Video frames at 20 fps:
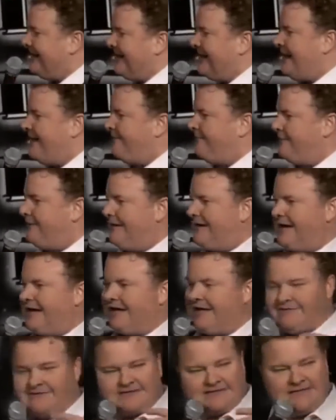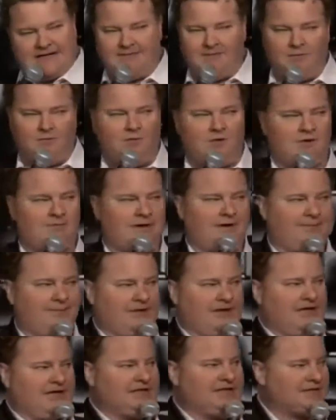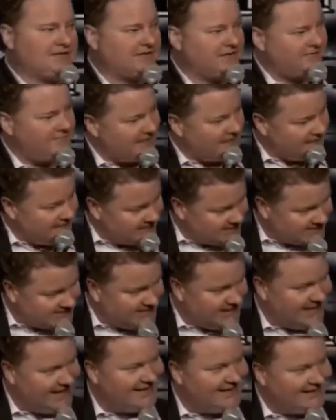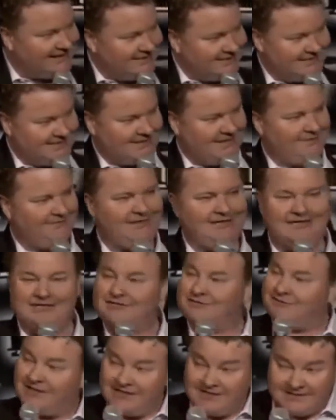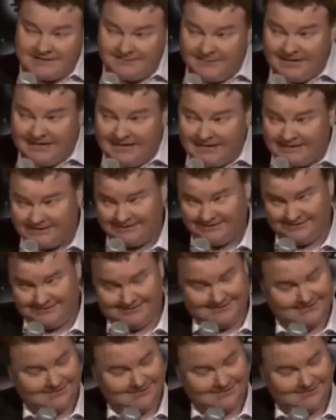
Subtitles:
get up, you gotta give us time to warm up, right? Just because a man is standing does not mean he's ready to speak.